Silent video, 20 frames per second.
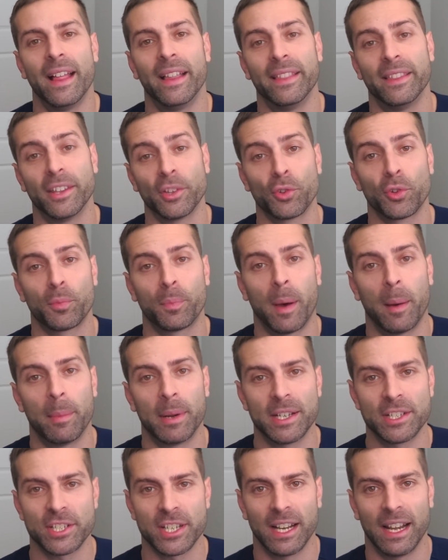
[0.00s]
This was
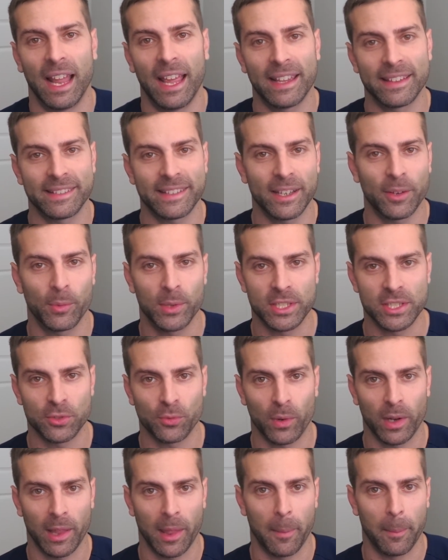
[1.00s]
published in Lancet, which is
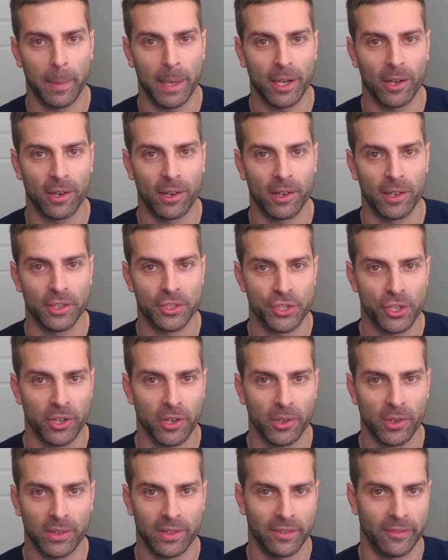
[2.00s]
one of the bigger journals.